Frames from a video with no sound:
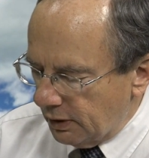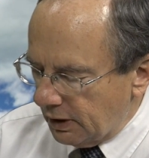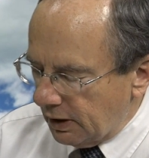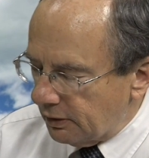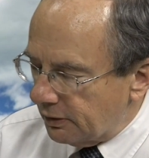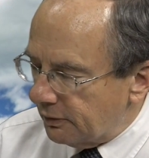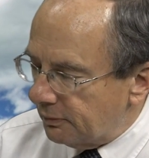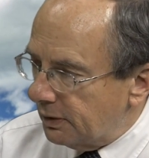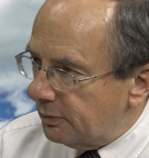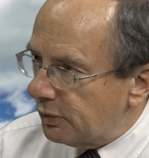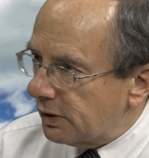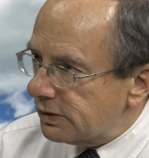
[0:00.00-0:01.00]
I got the
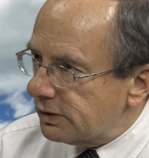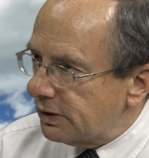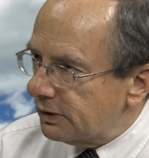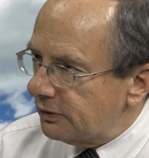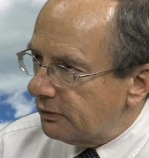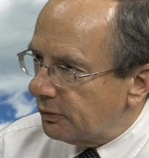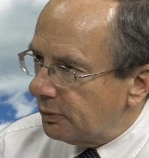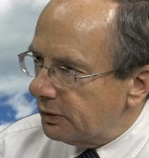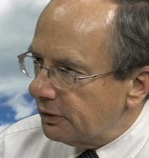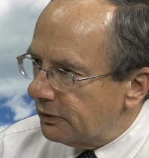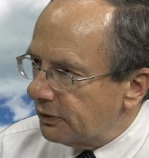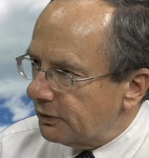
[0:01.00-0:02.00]
impression that silver
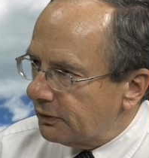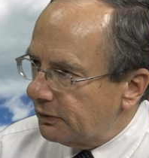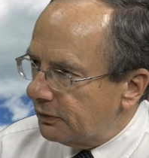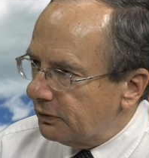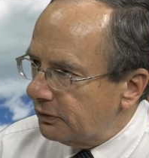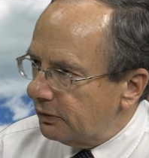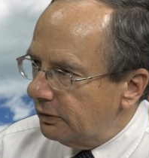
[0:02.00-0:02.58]
mittens is